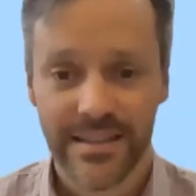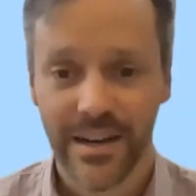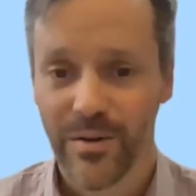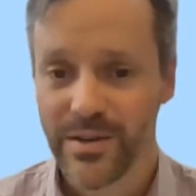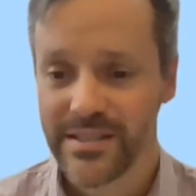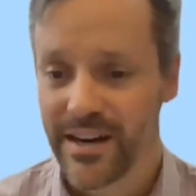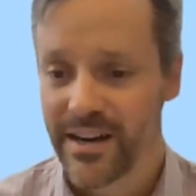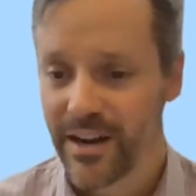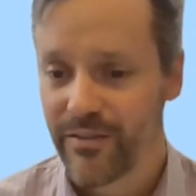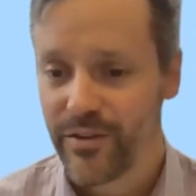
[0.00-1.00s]
I know we're
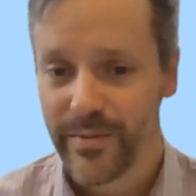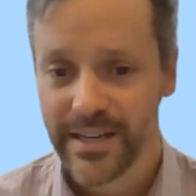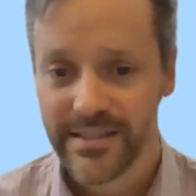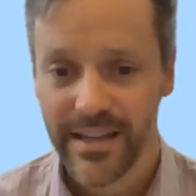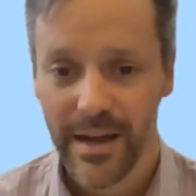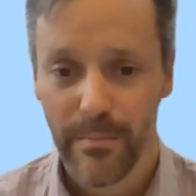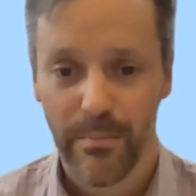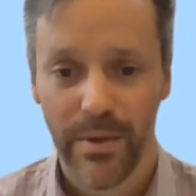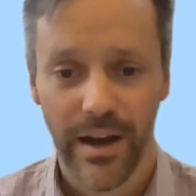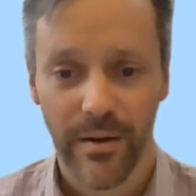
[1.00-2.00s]
starting a few minutes late,
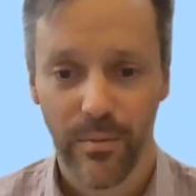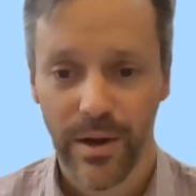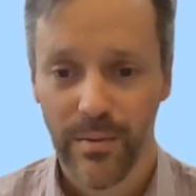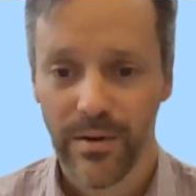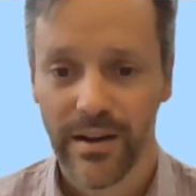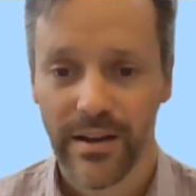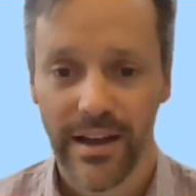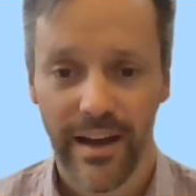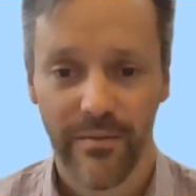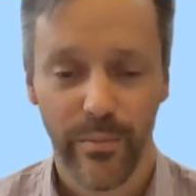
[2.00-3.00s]
but we
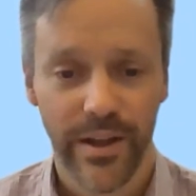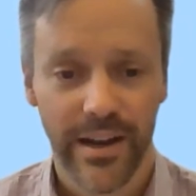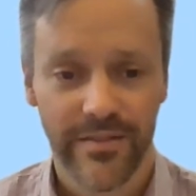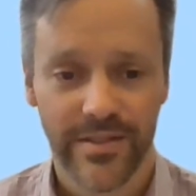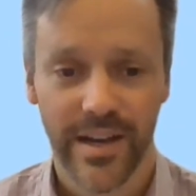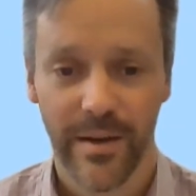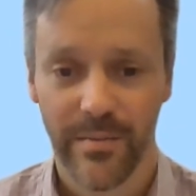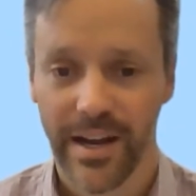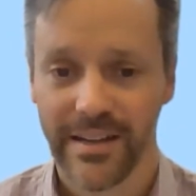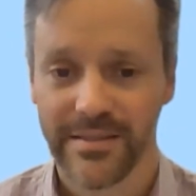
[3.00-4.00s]
will have plenty of
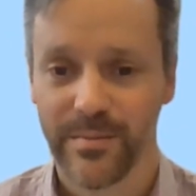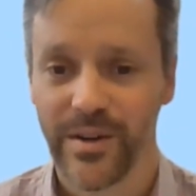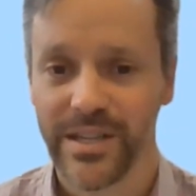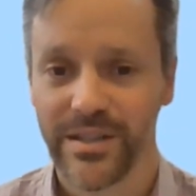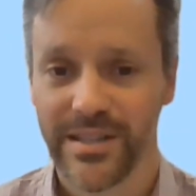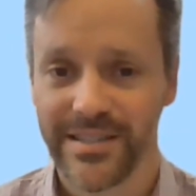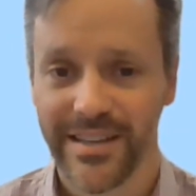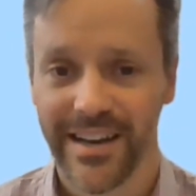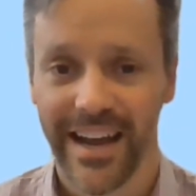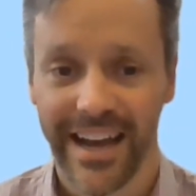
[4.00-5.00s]
time to get some questions
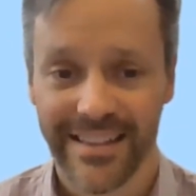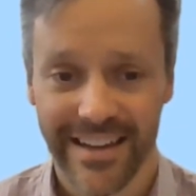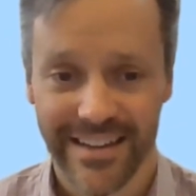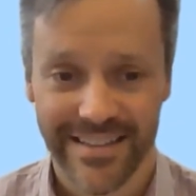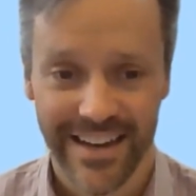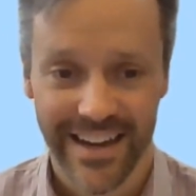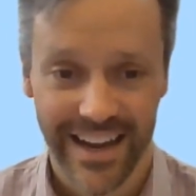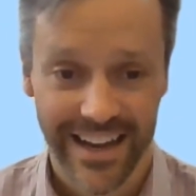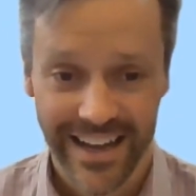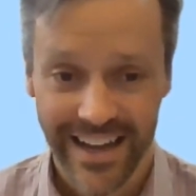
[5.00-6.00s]
in at the end today.